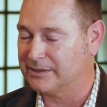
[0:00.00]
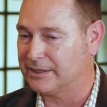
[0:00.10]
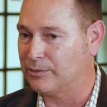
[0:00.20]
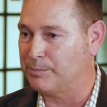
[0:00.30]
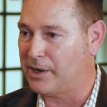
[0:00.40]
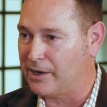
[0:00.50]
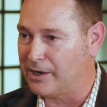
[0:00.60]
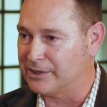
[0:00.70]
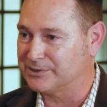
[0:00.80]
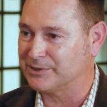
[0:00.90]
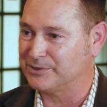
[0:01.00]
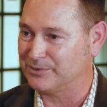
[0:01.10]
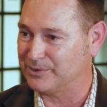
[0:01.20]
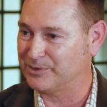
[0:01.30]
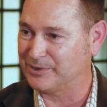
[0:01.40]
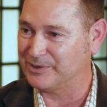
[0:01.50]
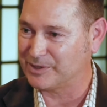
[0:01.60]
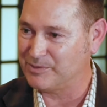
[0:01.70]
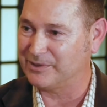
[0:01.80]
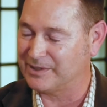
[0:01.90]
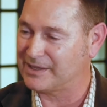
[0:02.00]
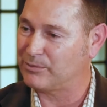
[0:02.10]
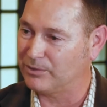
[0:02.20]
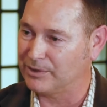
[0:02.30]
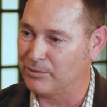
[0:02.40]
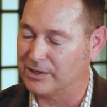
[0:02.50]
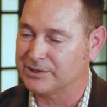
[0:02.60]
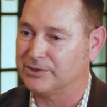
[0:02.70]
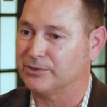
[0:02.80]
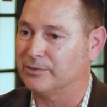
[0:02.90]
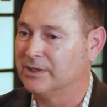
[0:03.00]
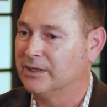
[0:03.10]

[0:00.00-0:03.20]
they don't pause to do the good in the community that they really want to do.